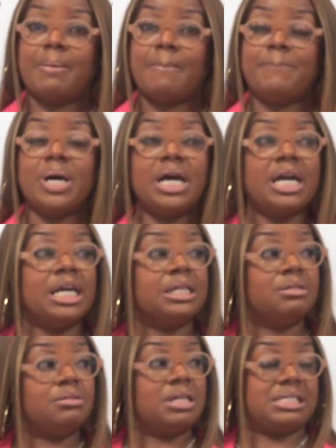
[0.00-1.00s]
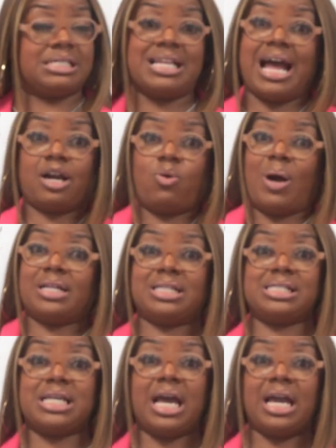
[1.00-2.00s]
But it's not quite
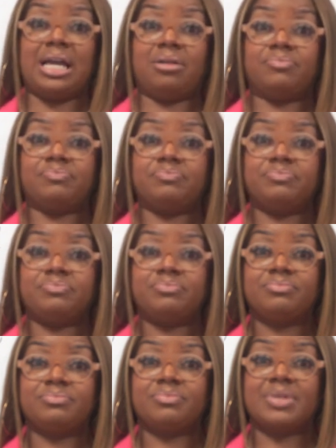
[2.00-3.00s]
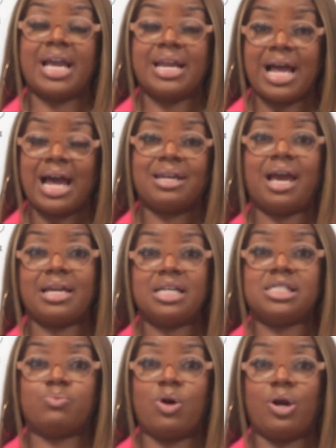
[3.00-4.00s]
the same. And I
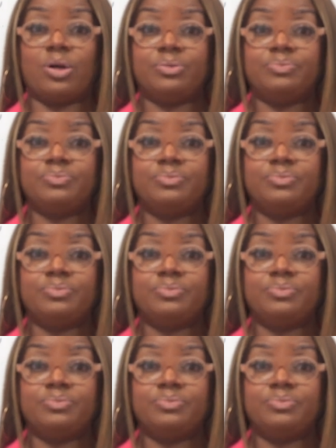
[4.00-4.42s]
like his work.